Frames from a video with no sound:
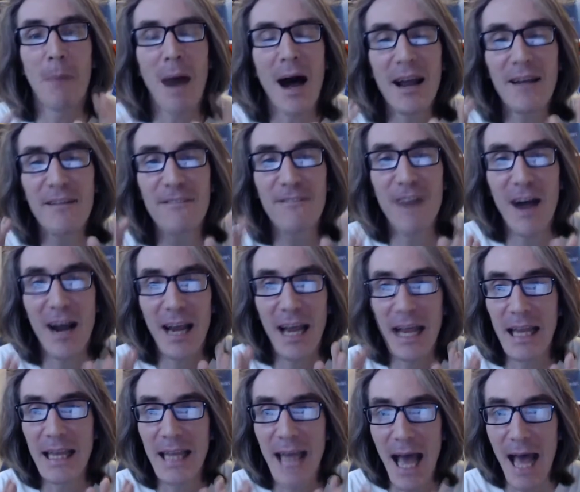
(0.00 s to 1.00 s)
My
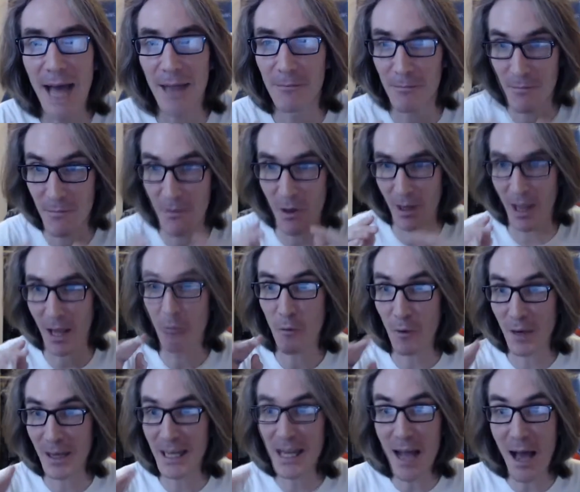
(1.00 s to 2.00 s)
fucking dad,
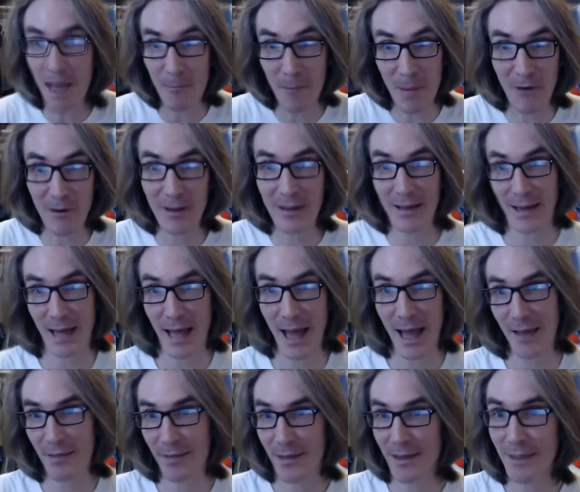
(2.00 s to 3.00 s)
okay, when he got married to
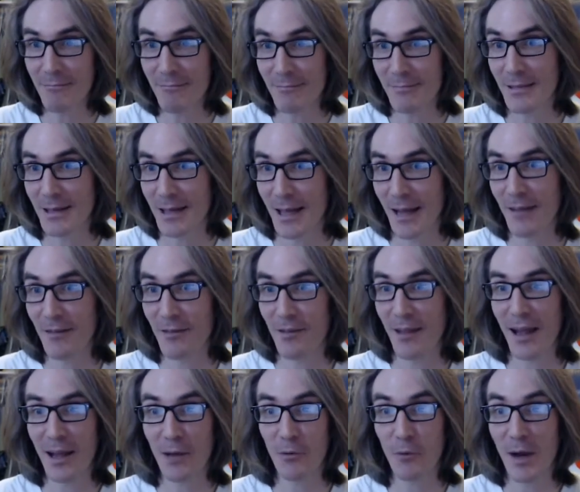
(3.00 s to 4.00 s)
Kathy, okay,
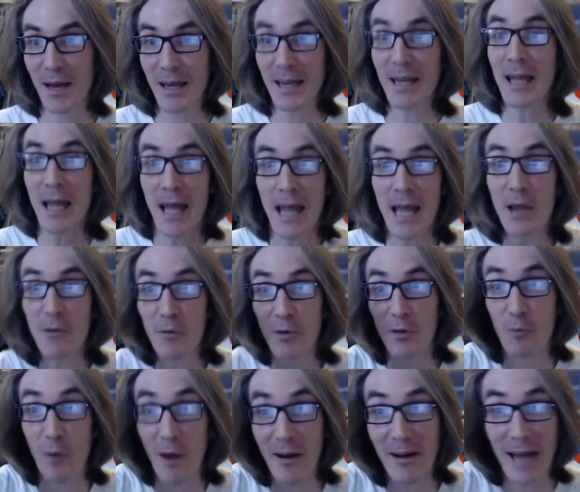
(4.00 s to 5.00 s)
his second wedding, he
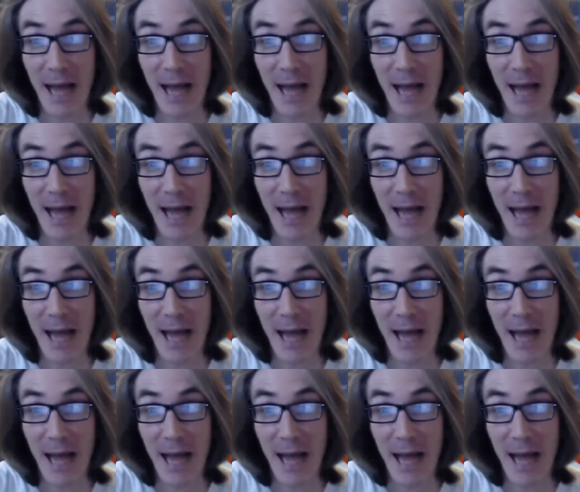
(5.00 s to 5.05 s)
was